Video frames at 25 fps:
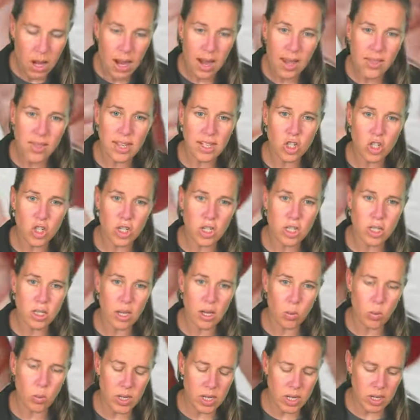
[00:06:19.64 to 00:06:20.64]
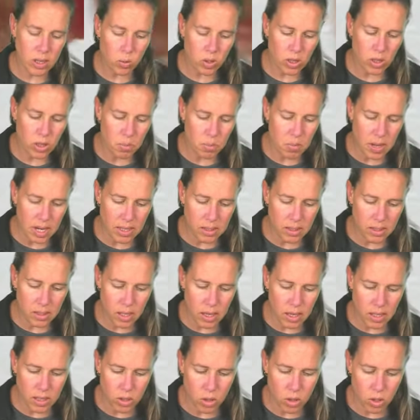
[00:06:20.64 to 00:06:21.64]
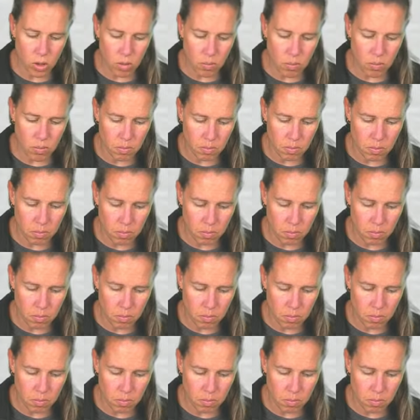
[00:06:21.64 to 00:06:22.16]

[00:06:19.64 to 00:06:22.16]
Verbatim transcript: and then just like we did with the baseline dome,